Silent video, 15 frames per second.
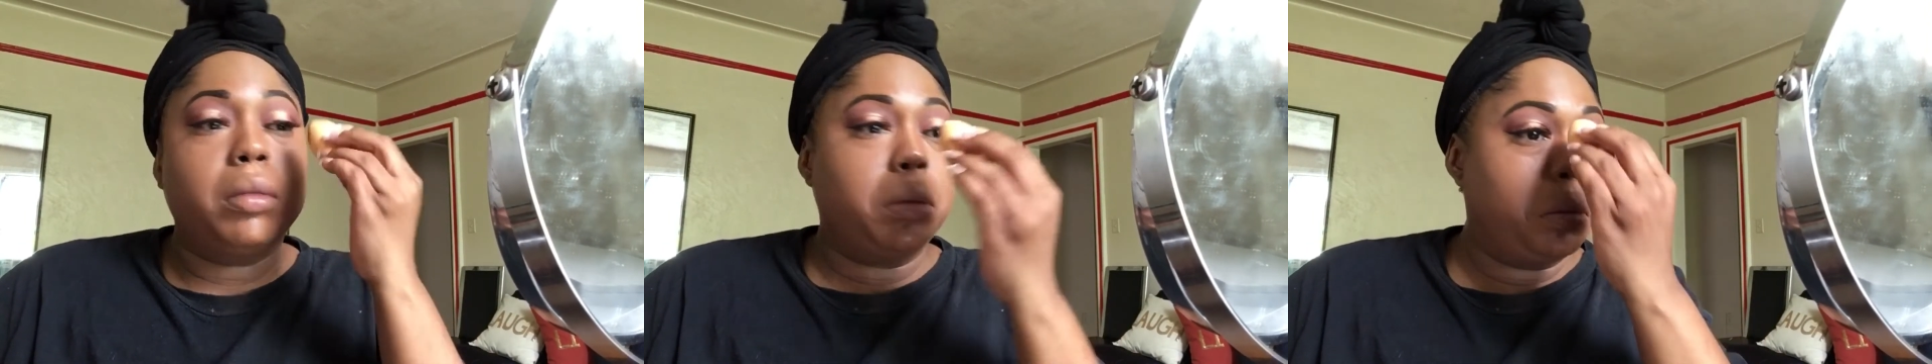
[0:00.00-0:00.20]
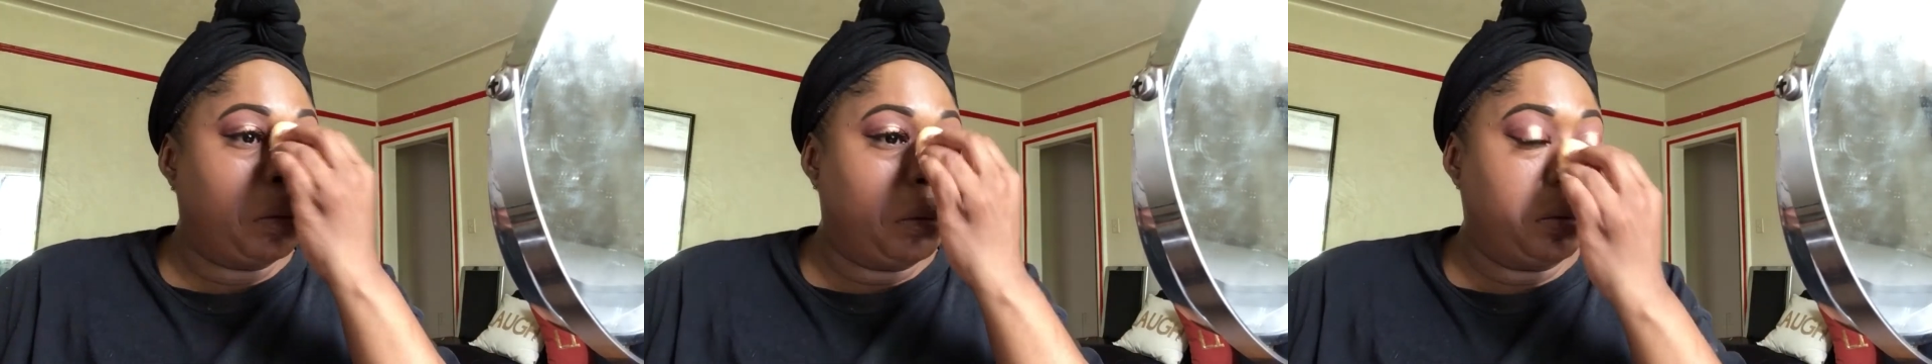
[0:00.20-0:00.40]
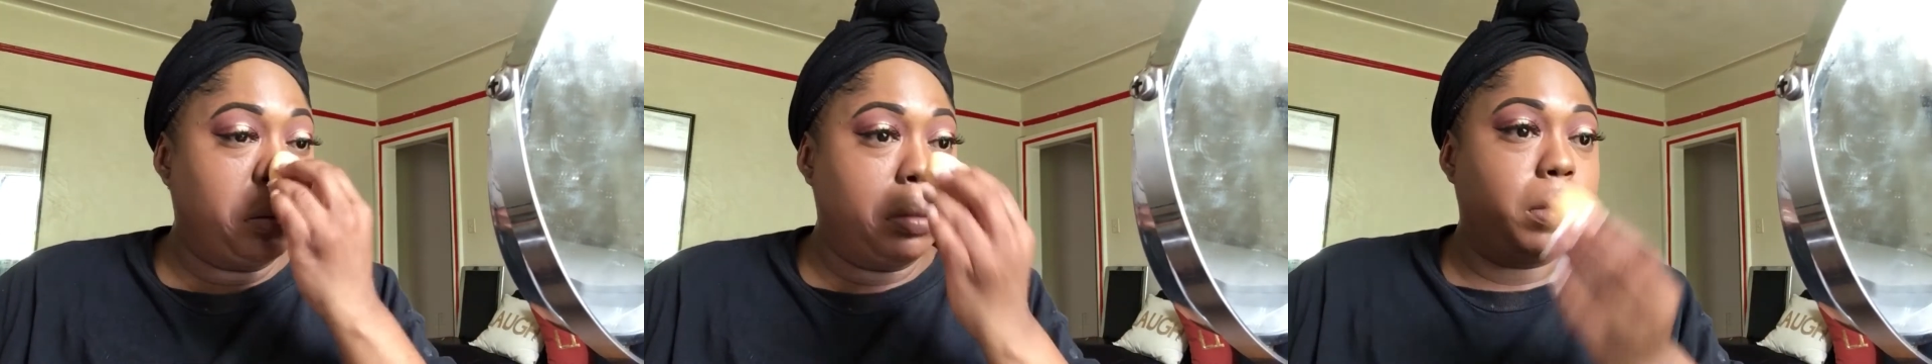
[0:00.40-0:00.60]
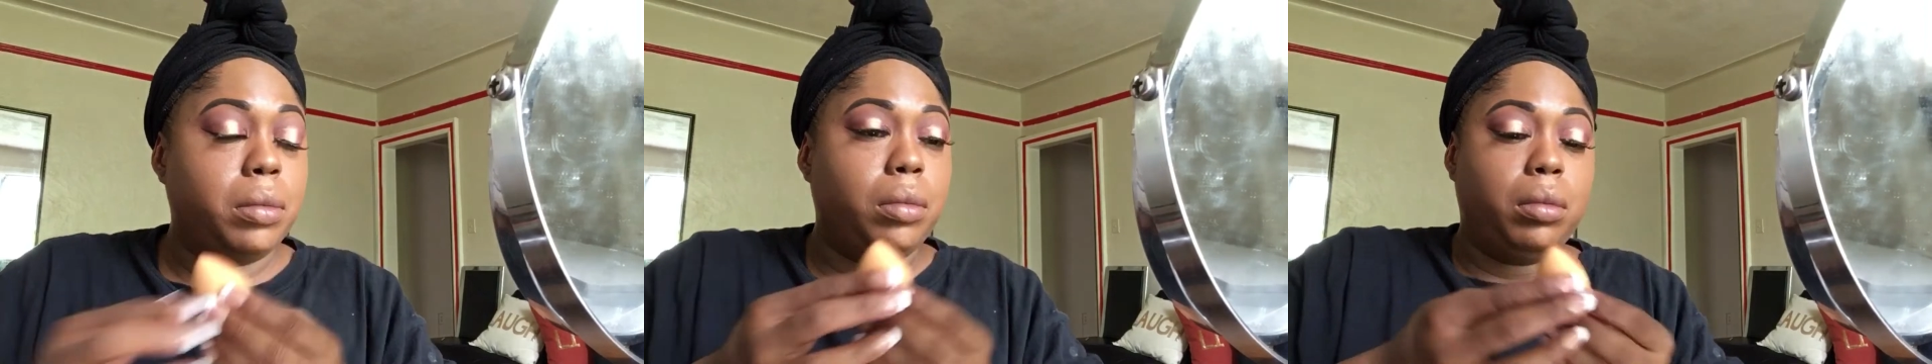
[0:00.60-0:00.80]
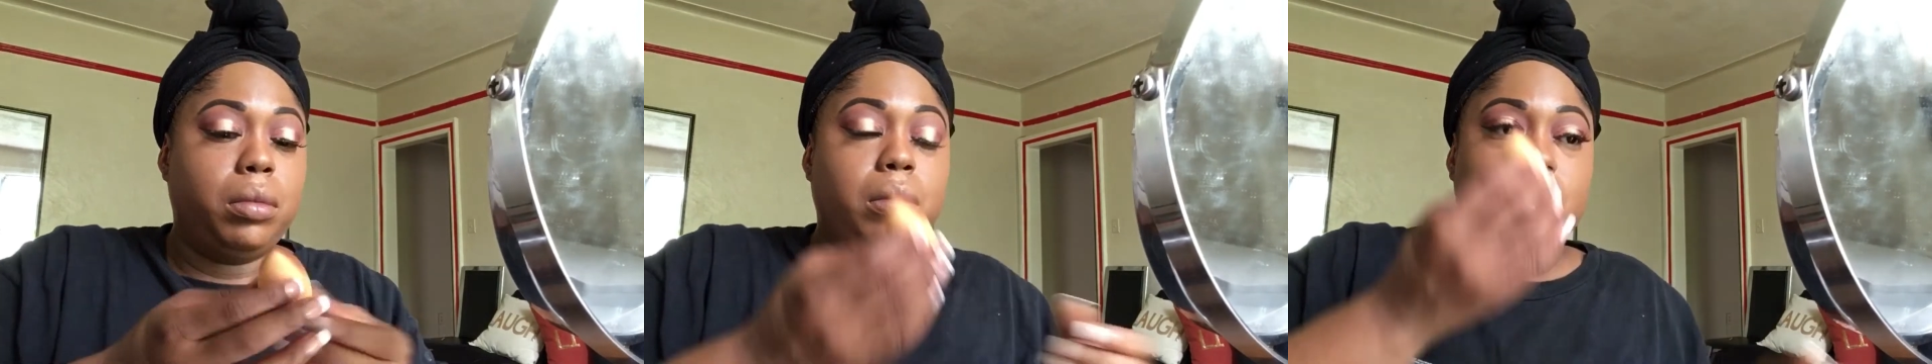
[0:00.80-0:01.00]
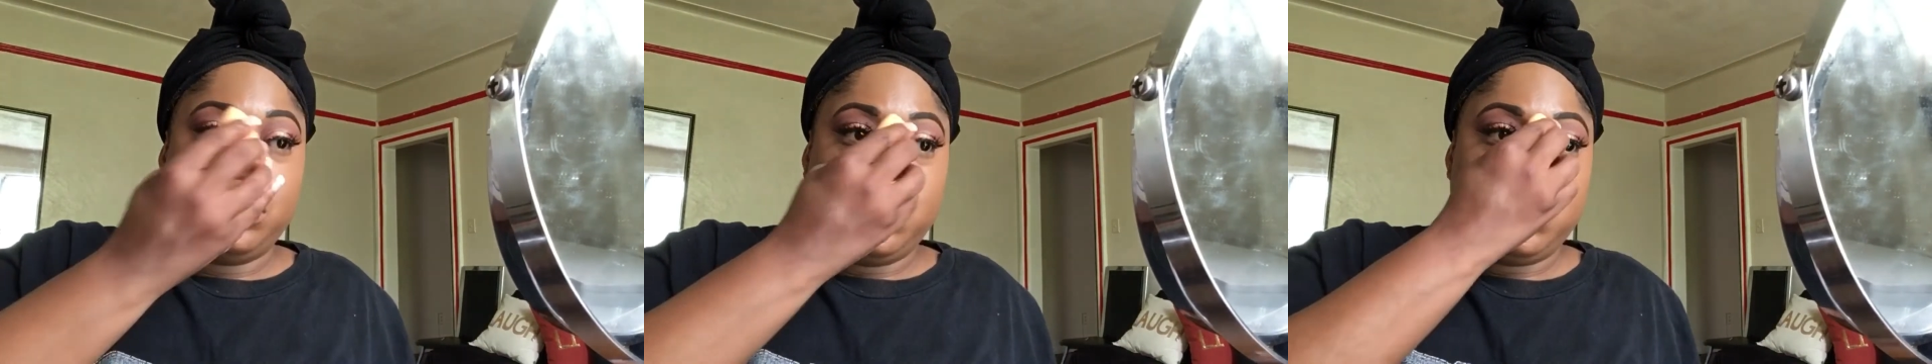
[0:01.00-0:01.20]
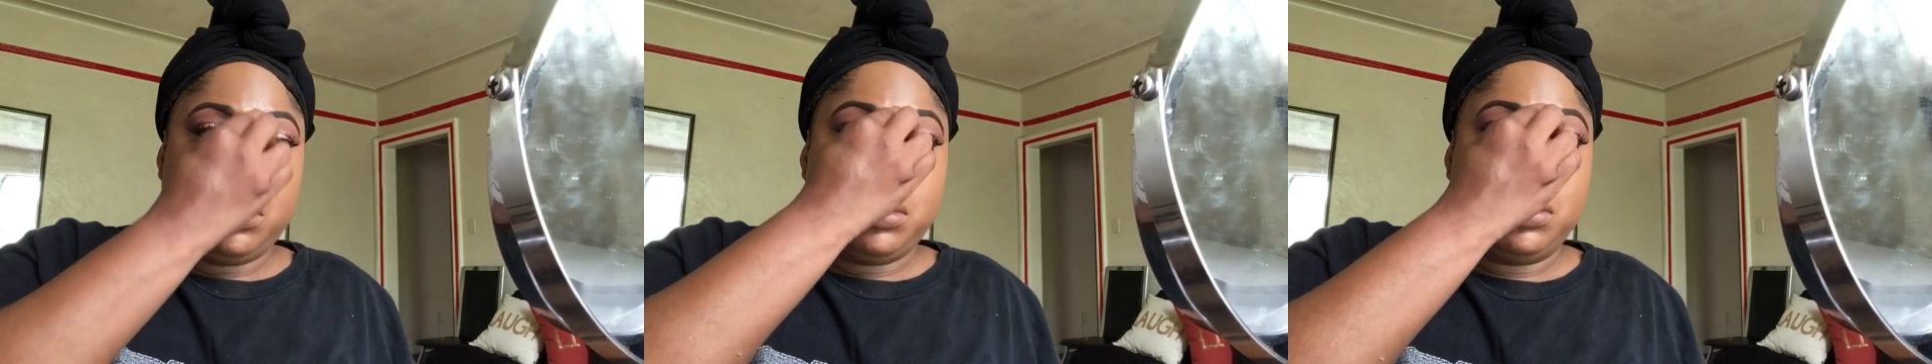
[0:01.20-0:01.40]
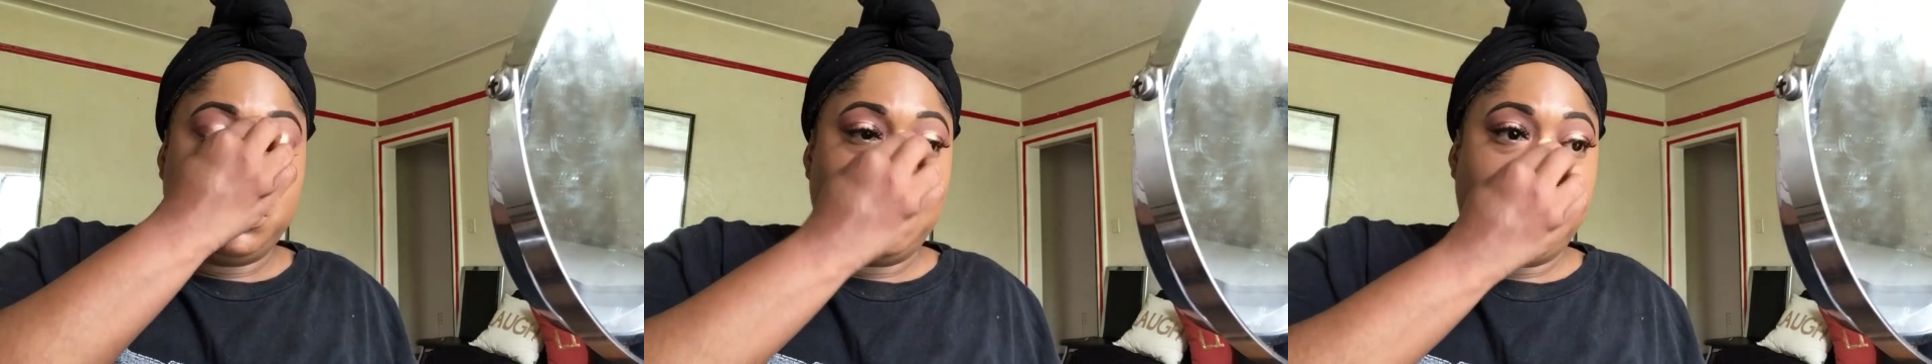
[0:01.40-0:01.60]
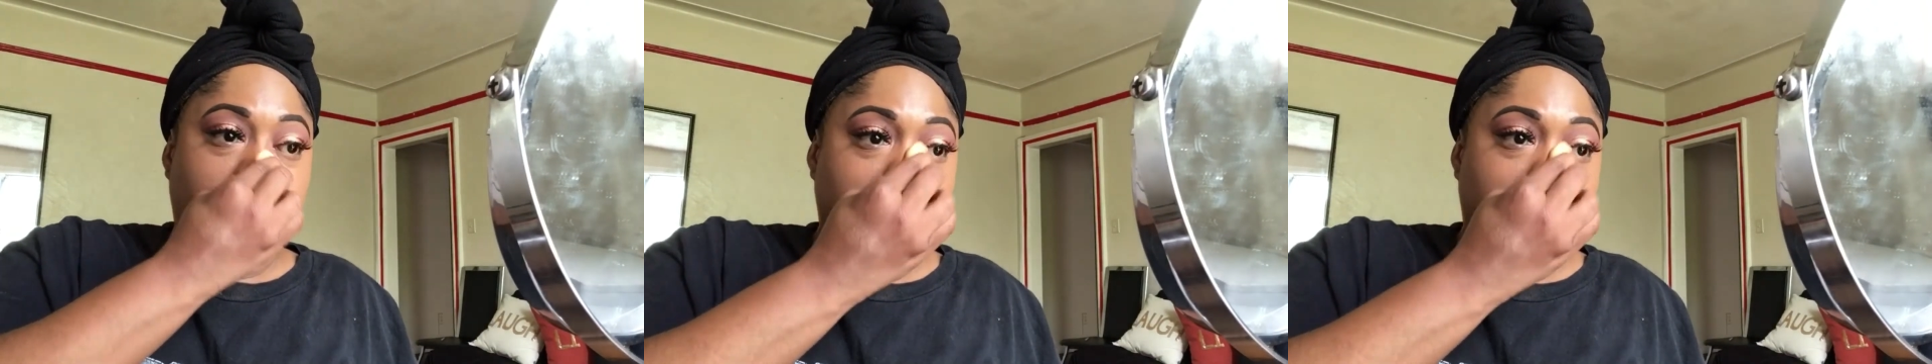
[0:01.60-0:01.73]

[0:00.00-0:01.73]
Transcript: And just know that, ladies,